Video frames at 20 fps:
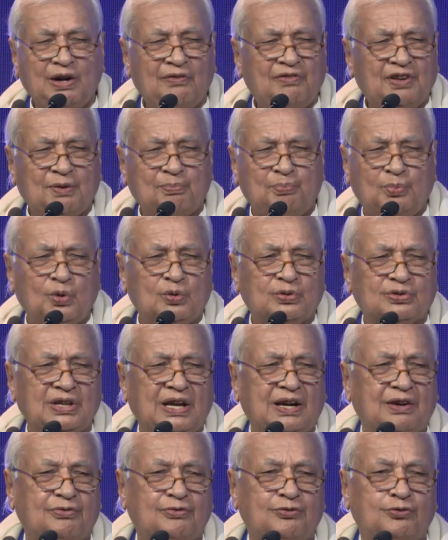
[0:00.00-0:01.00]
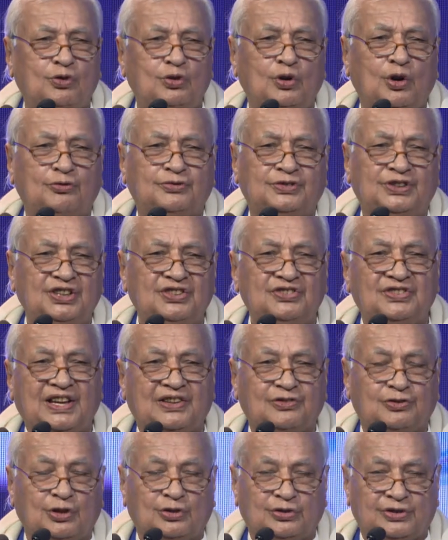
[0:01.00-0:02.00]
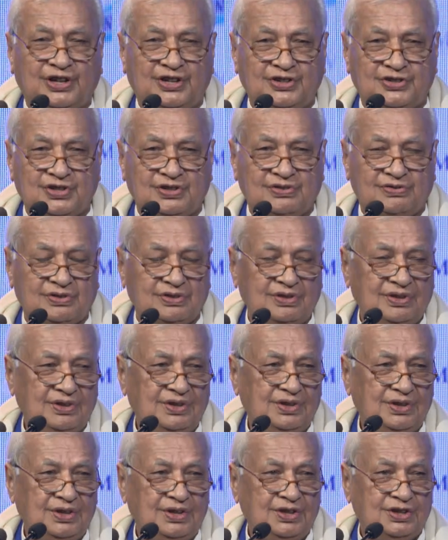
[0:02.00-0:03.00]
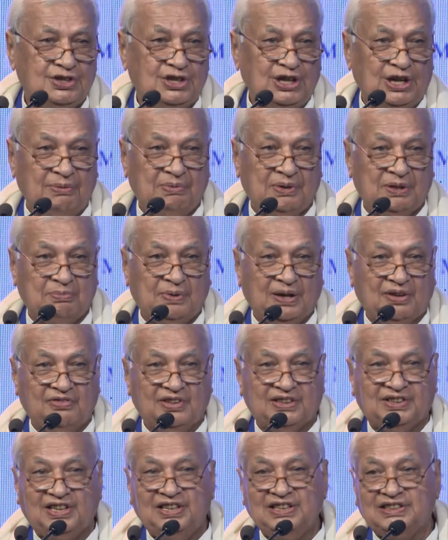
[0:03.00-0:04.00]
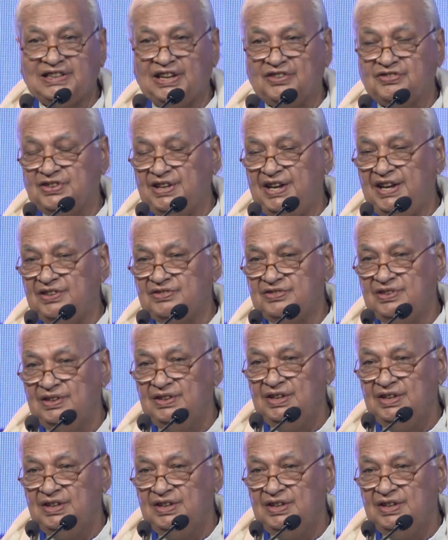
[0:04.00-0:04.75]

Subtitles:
our books are full of these exhortations. Srimad Bhagavad Gita says,